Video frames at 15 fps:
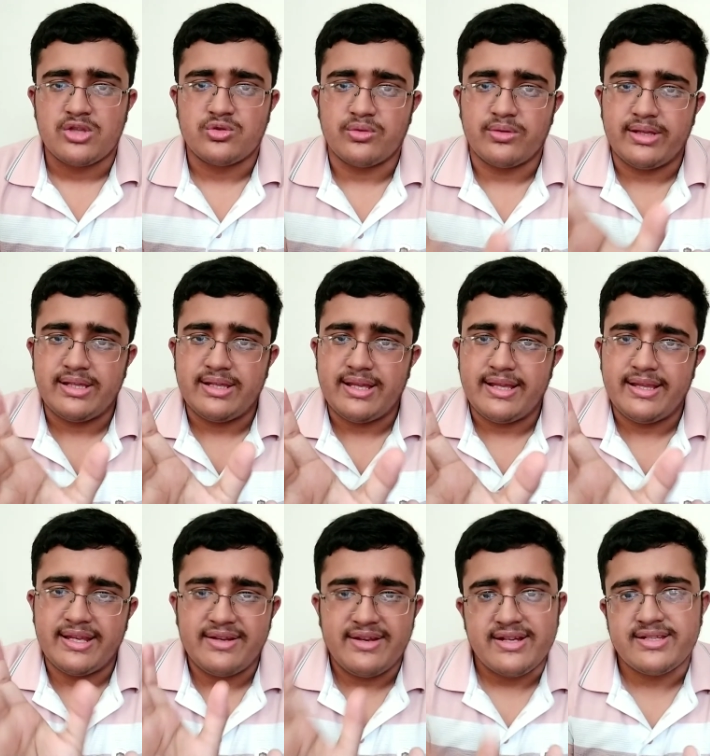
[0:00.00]
So in,
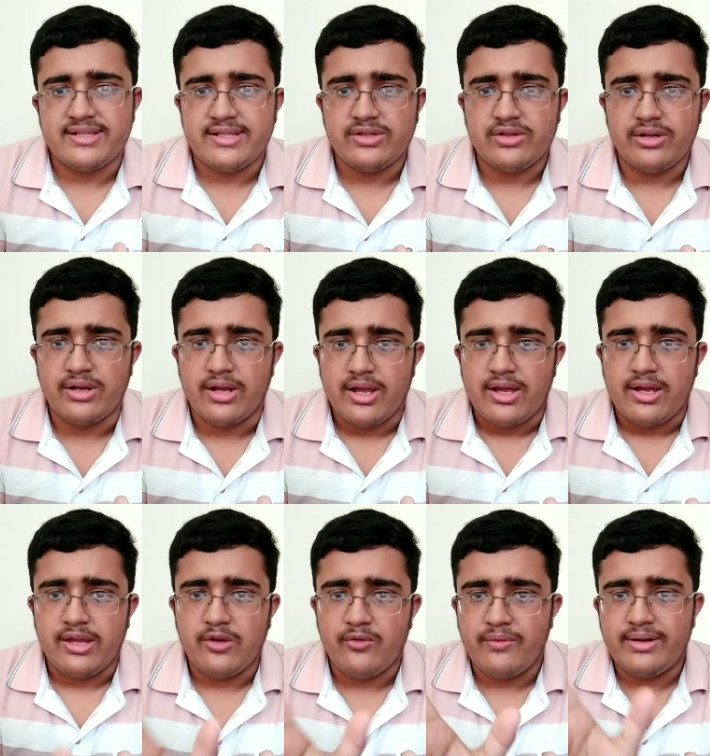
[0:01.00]
in the next season,
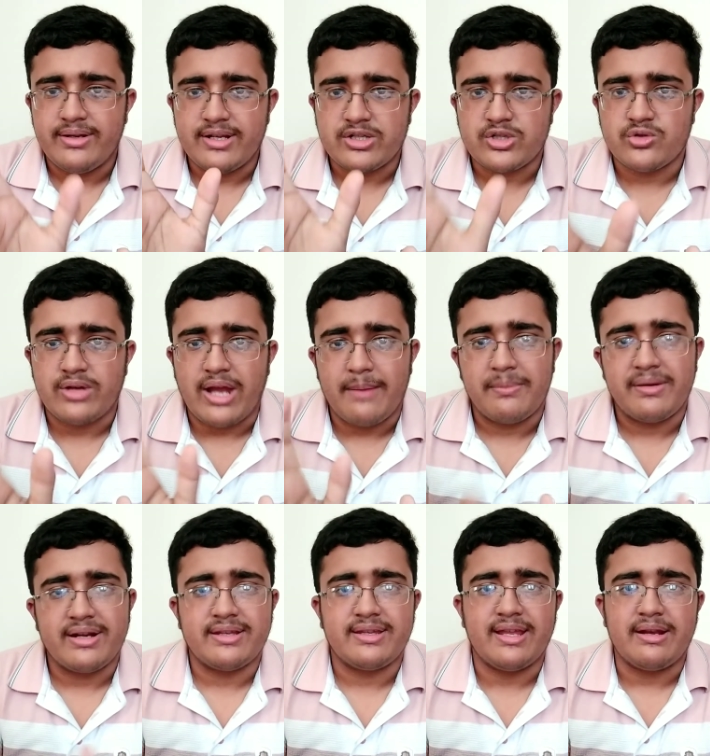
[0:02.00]
Juventus should
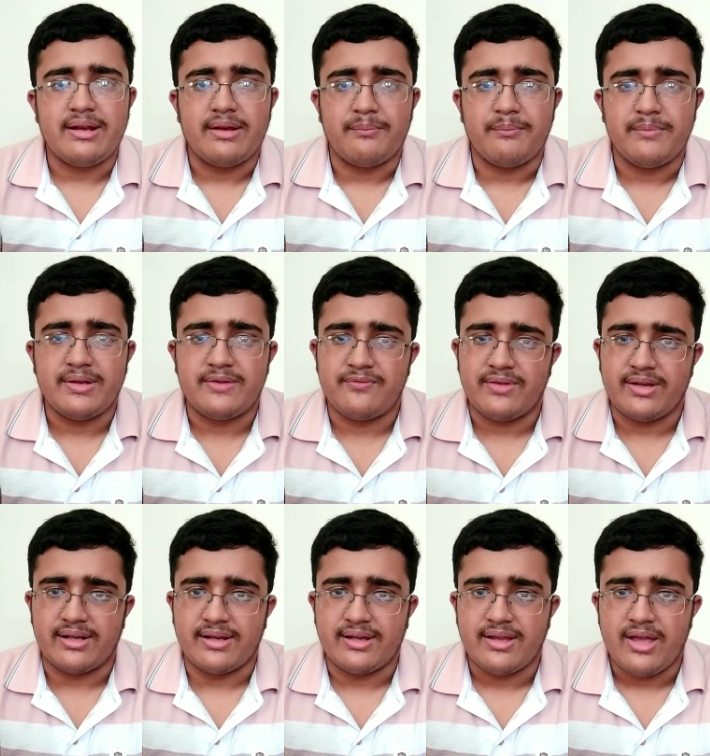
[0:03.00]
upgrade their
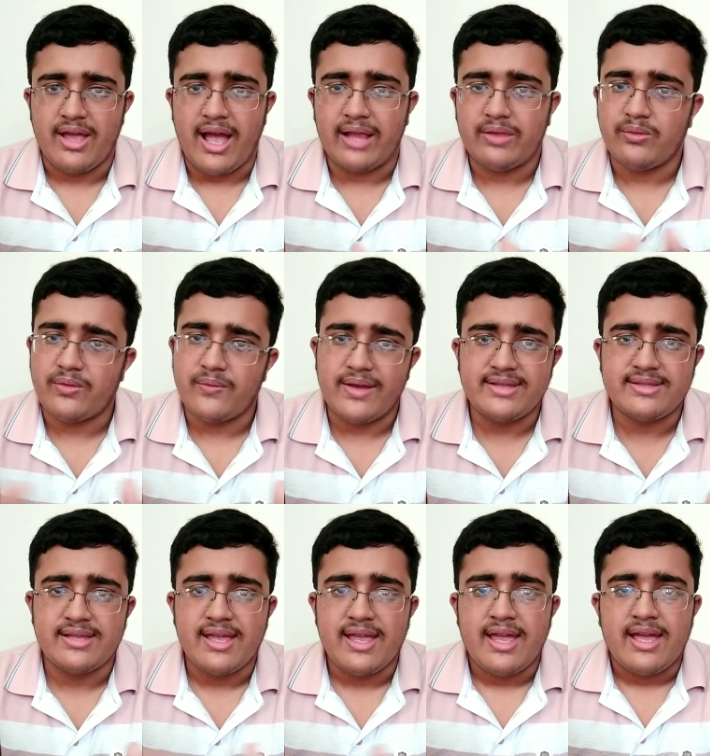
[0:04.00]
midfield.
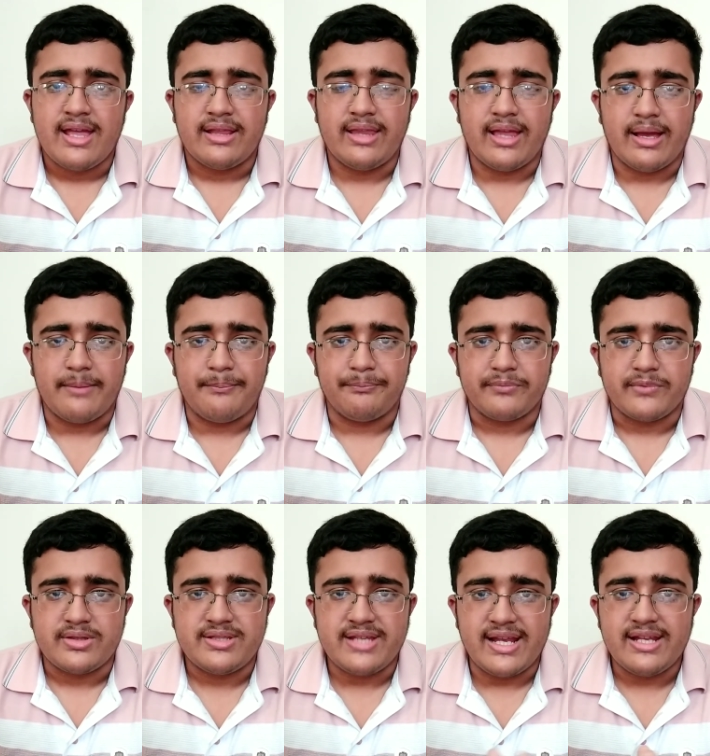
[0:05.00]
Otherwise, the
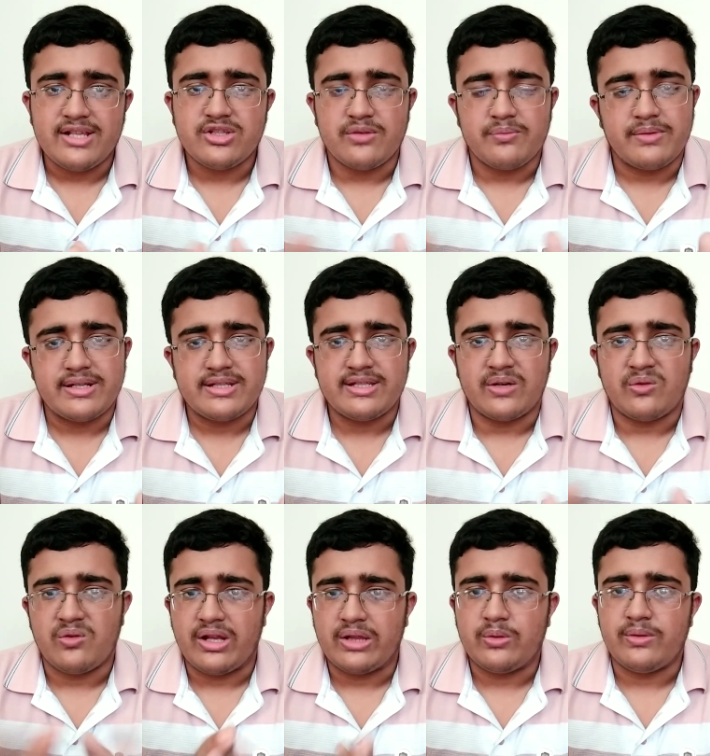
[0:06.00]
challenge of
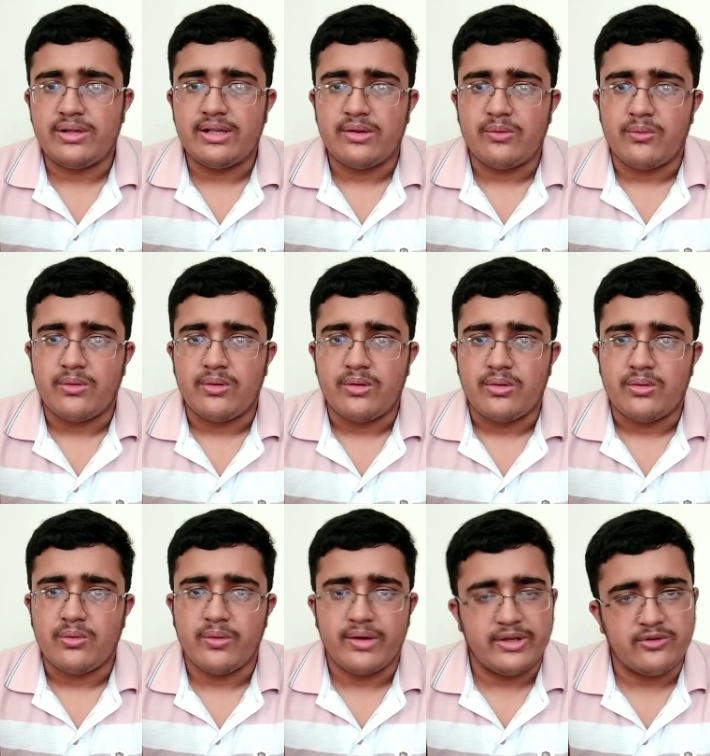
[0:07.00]
Cristiano Ronaldo will
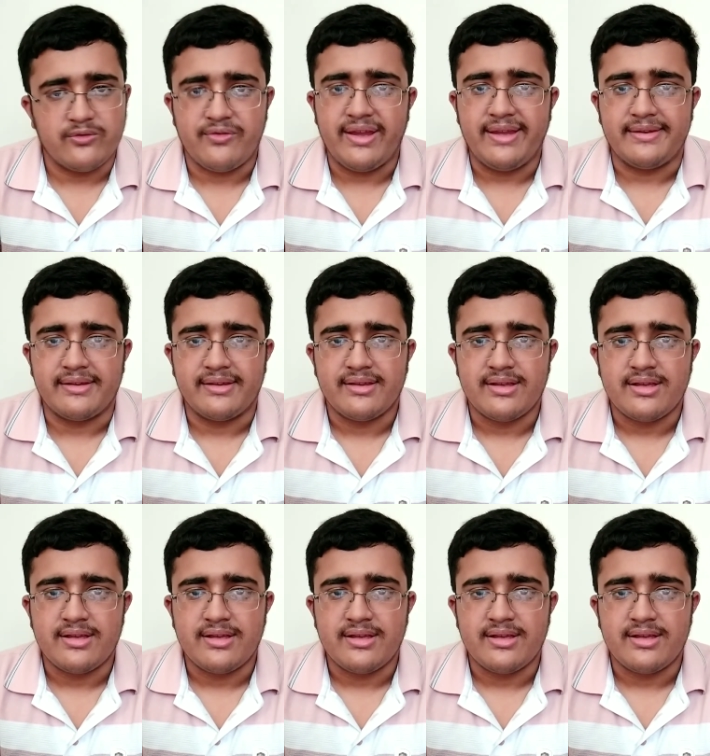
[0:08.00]
go into vain.